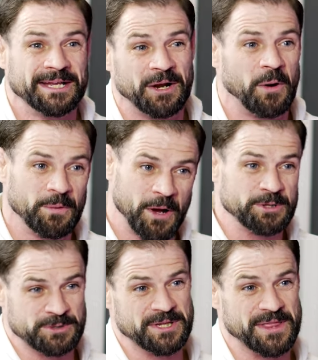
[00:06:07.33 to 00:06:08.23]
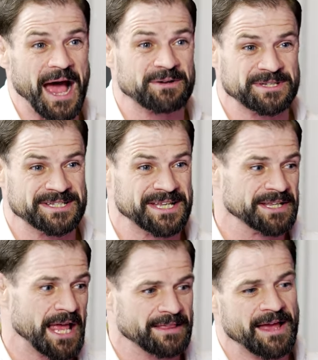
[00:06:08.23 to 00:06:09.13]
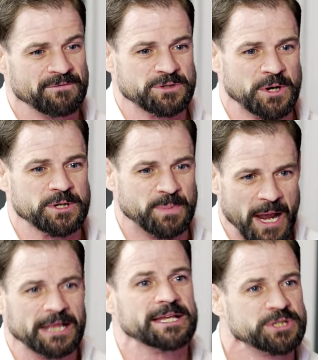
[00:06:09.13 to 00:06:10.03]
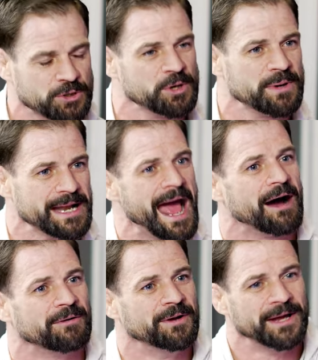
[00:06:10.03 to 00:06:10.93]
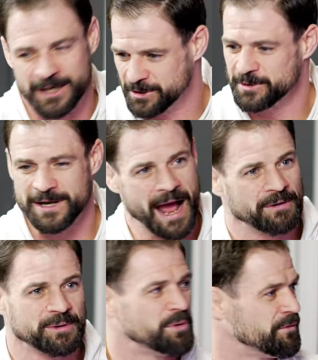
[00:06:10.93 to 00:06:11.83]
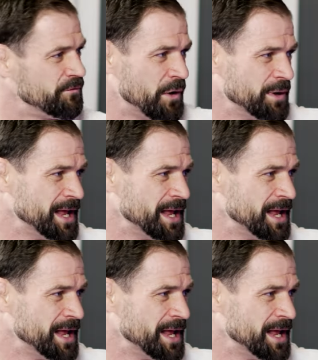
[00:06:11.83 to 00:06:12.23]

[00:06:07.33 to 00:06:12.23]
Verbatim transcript: you know, hundreds of thousands in, in life insurance, but at least you're doing it now. You're doing it now yeah. and you're moving forward,